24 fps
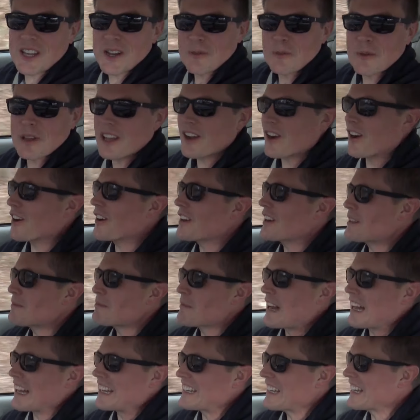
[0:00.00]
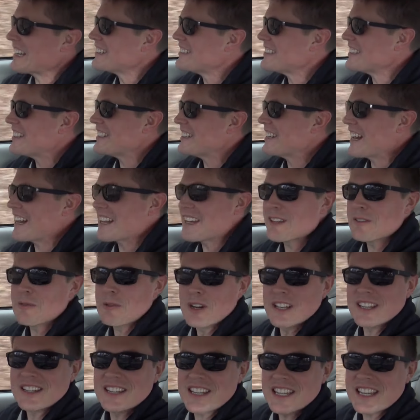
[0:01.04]
here we are in my nineteen
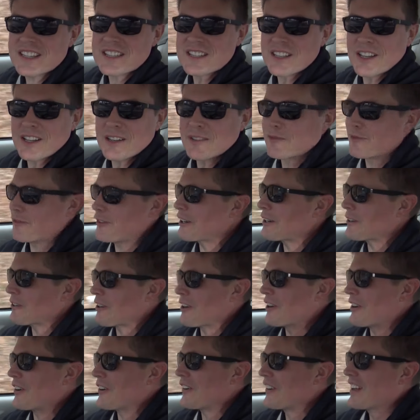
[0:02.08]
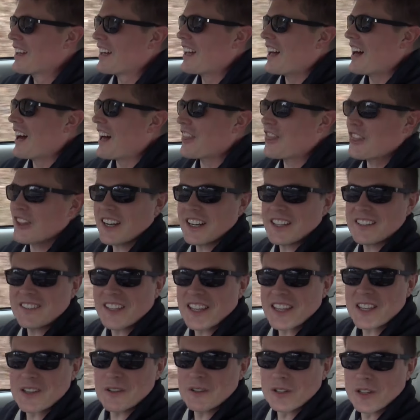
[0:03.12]
ninety-one Nissan Figaro. I thought I'd
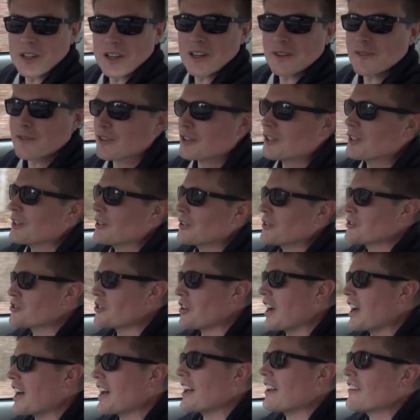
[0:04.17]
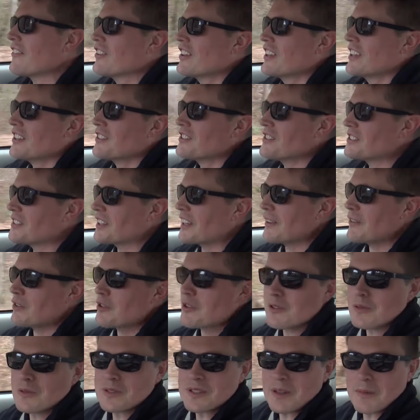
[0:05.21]
take you along for a little drive just to give
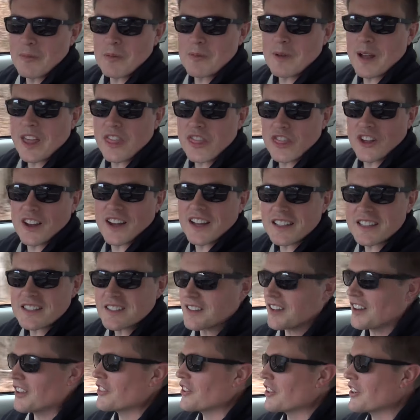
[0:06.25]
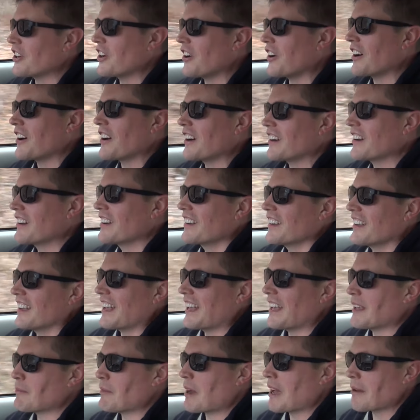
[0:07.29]
you some of my thoughts on the car
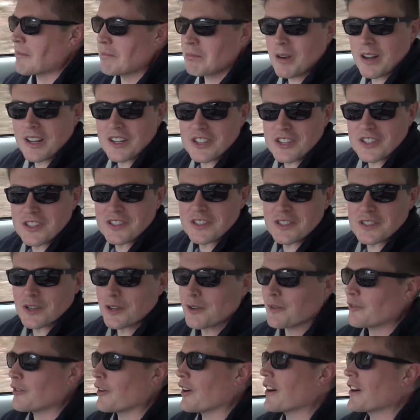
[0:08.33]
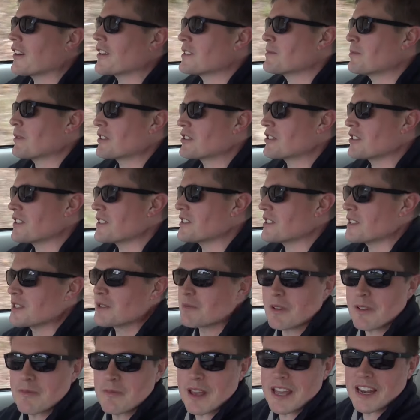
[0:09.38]
and my impressions so far, especially
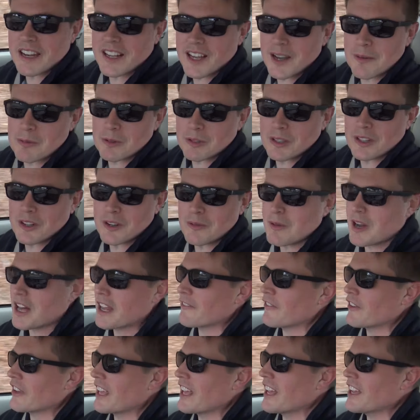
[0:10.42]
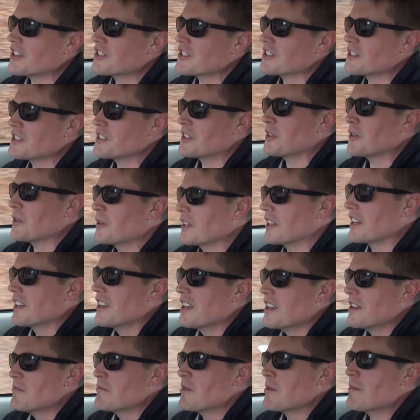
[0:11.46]
since we've made a couple little modifications to it,
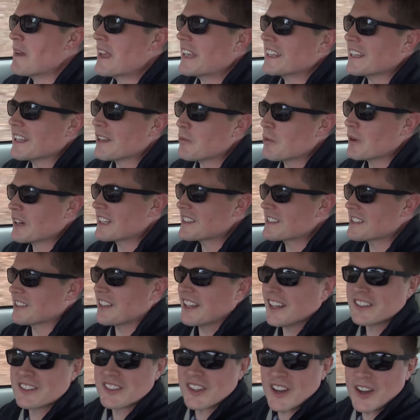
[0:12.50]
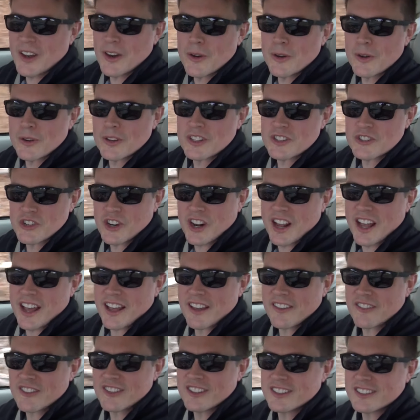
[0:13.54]
but mainly what it's like to own and
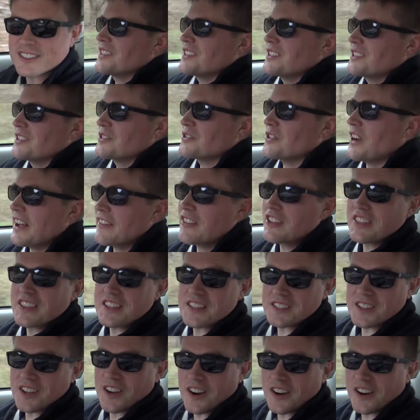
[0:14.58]
drive. Driving this